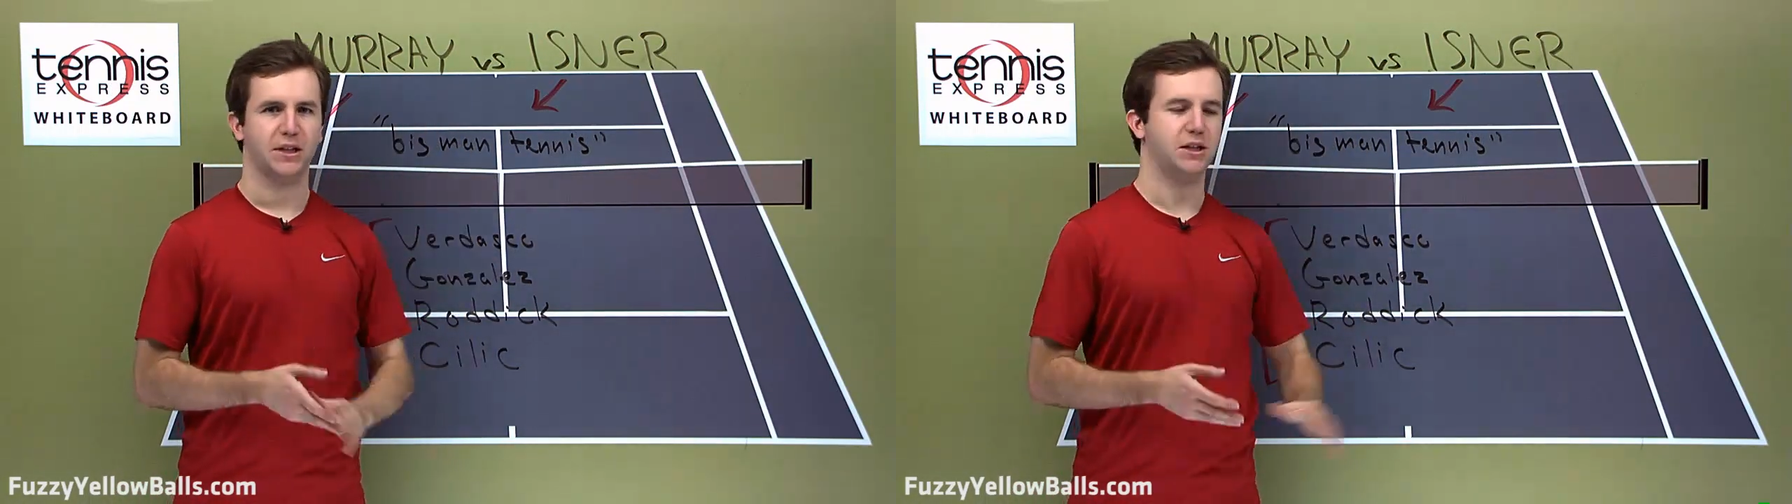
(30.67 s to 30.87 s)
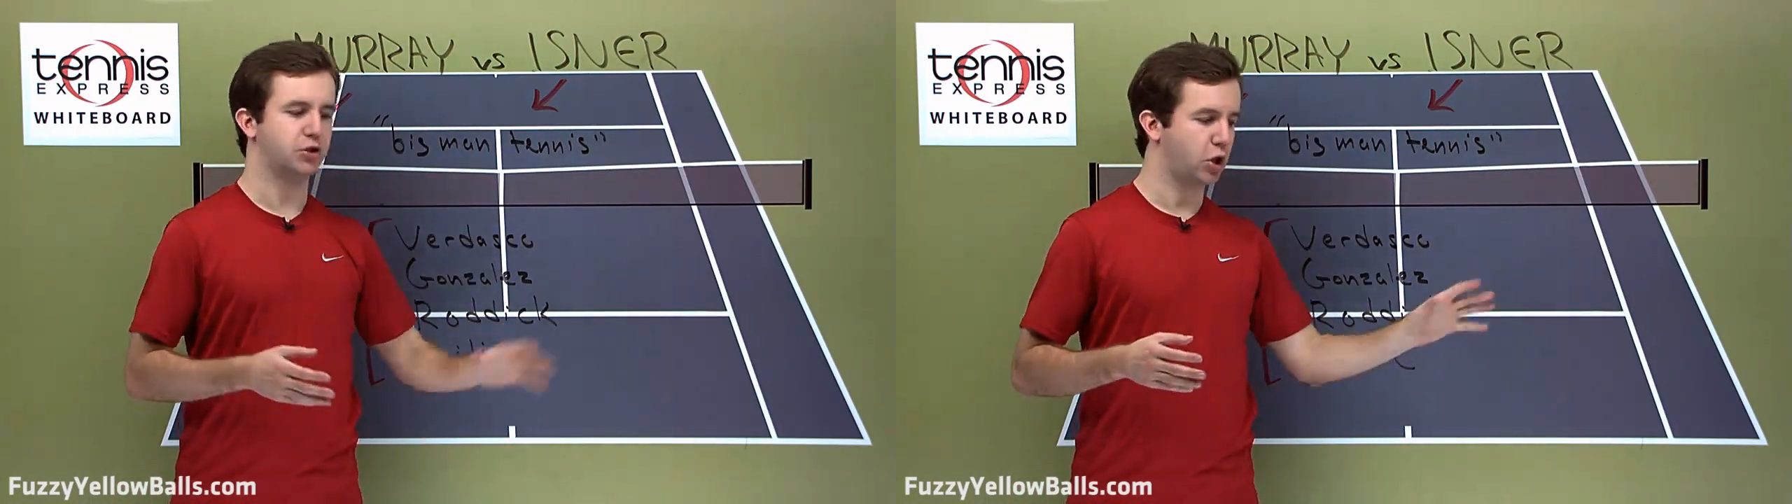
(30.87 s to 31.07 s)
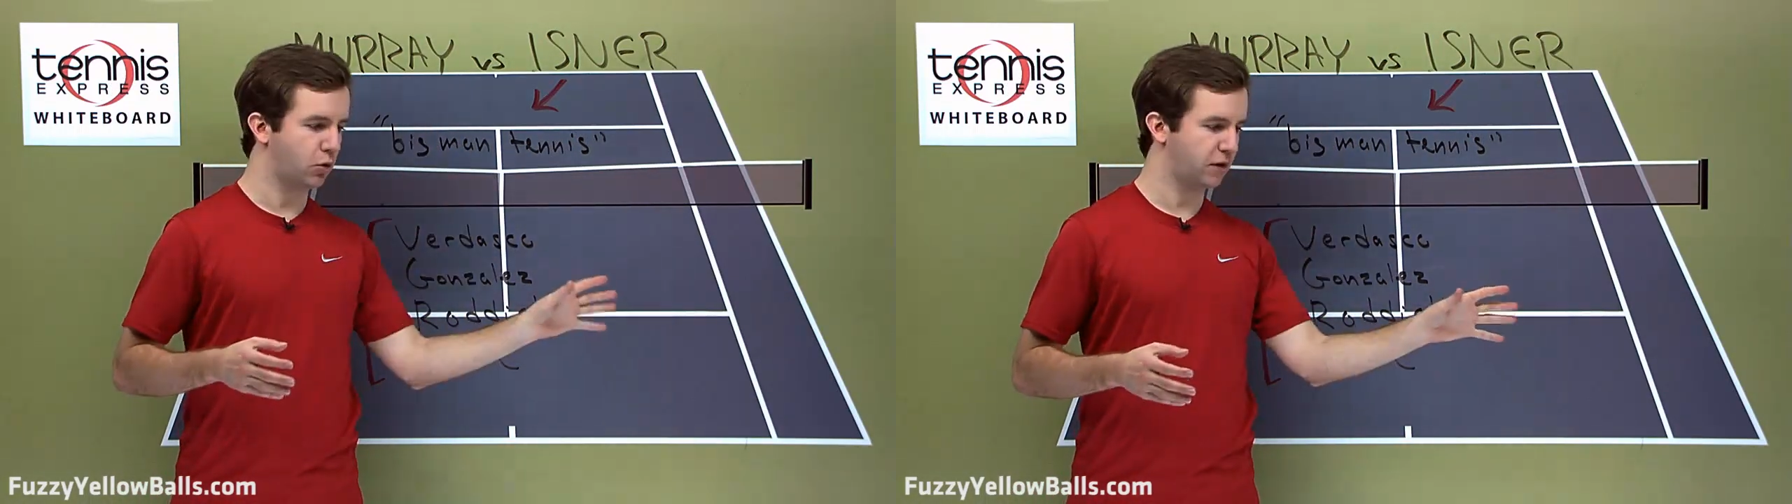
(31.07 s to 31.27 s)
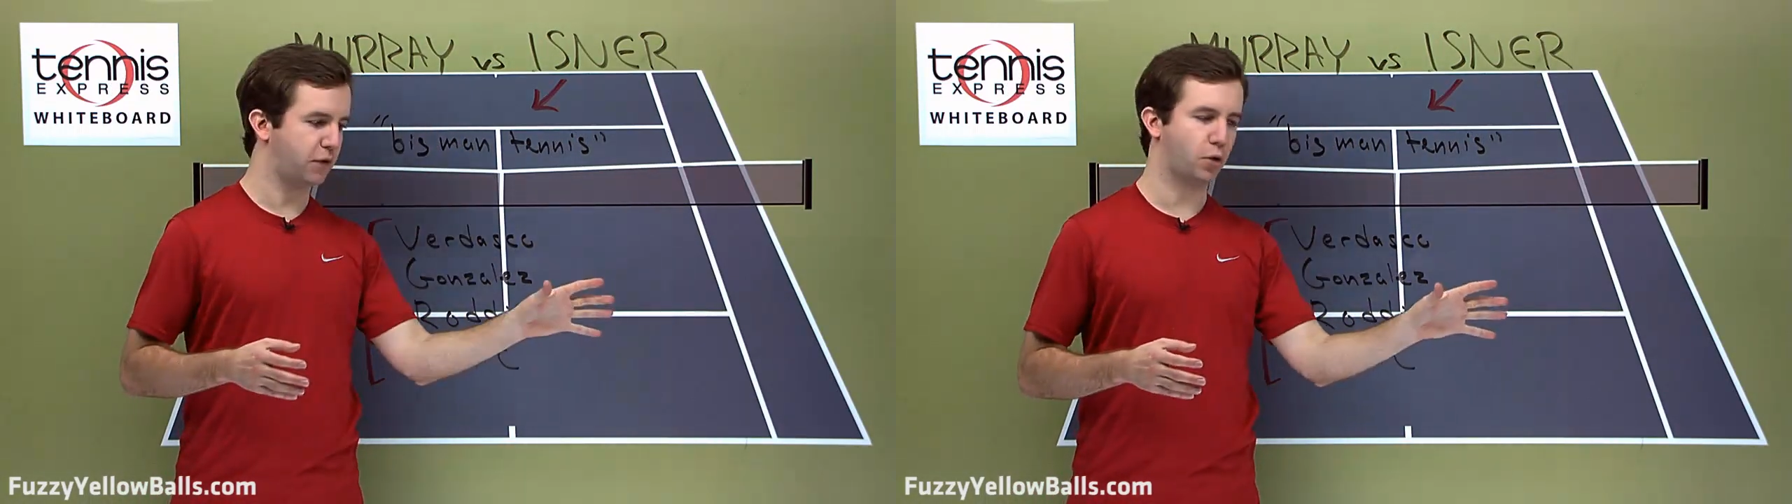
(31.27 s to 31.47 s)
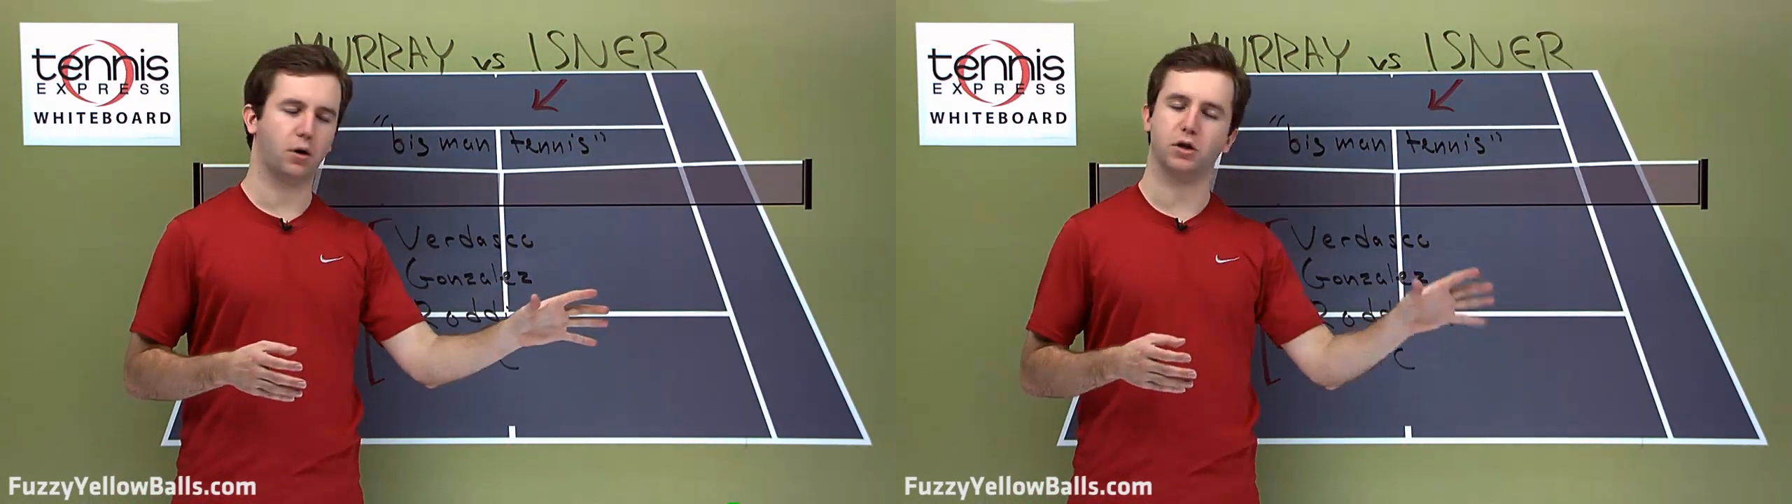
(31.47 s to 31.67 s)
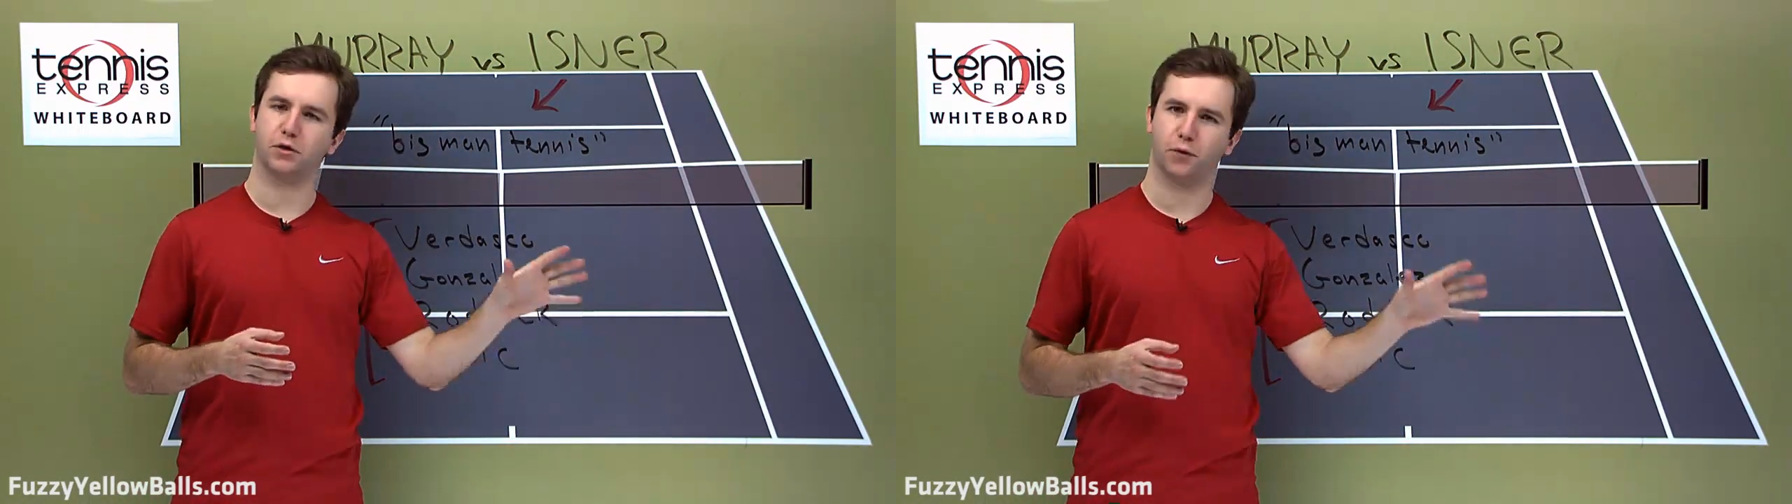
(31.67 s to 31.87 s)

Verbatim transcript: he's going for it on his